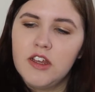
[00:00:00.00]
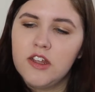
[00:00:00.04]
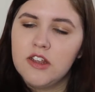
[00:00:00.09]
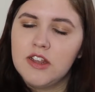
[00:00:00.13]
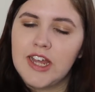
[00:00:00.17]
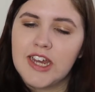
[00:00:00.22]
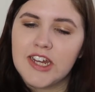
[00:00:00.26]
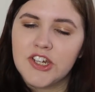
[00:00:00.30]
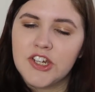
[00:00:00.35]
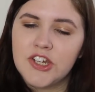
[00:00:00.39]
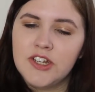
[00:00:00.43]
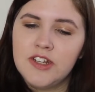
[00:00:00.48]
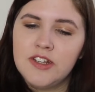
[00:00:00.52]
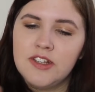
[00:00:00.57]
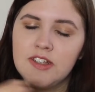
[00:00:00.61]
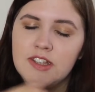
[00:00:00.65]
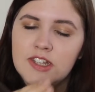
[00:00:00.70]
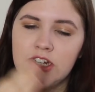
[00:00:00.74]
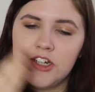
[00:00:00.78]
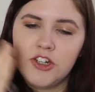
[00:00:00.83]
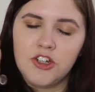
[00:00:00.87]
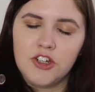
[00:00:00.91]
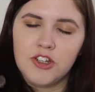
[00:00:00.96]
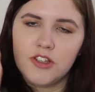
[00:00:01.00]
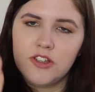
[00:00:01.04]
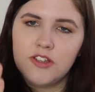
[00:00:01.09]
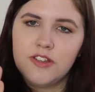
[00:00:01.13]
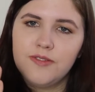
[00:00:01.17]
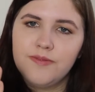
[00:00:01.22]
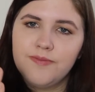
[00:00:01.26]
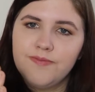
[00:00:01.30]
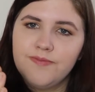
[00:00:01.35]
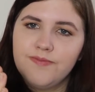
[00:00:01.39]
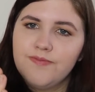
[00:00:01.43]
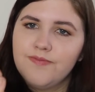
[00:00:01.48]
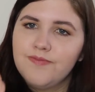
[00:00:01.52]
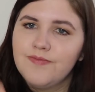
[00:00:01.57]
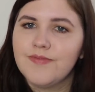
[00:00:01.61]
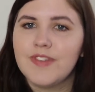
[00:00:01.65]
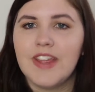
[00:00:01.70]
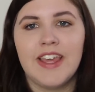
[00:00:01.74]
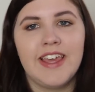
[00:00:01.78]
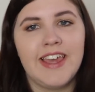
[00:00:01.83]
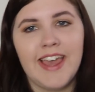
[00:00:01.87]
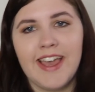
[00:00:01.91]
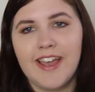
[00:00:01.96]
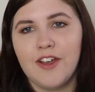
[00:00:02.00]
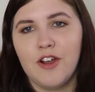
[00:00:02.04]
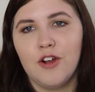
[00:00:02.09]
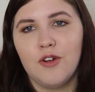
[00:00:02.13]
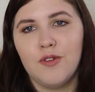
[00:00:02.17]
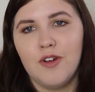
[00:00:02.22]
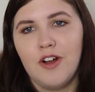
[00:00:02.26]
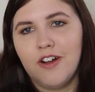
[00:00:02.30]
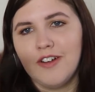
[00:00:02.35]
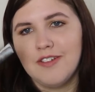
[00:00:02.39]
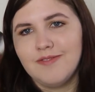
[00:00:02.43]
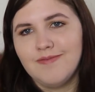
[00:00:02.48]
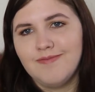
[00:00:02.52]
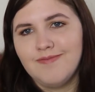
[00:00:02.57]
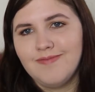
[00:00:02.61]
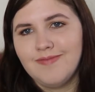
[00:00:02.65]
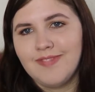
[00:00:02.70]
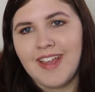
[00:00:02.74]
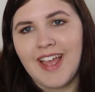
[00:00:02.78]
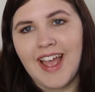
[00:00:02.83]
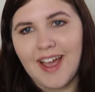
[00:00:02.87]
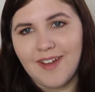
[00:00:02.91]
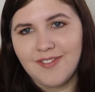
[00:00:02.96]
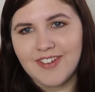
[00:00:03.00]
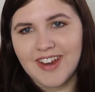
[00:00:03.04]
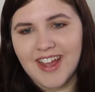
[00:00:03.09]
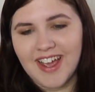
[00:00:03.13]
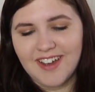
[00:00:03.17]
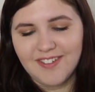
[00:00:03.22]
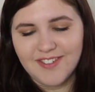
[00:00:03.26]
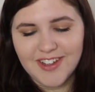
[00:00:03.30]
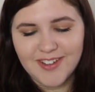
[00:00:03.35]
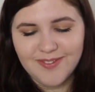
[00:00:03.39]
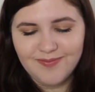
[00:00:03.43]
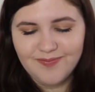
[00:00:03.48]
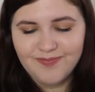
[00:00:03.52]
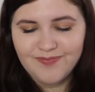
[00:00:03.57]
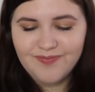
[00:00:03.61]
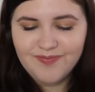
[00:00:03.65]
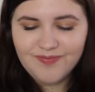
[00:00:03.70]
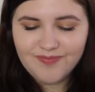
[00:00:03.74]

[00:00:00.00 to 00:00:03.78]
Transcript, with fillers: lashes that it can't go wrong. Have to have it.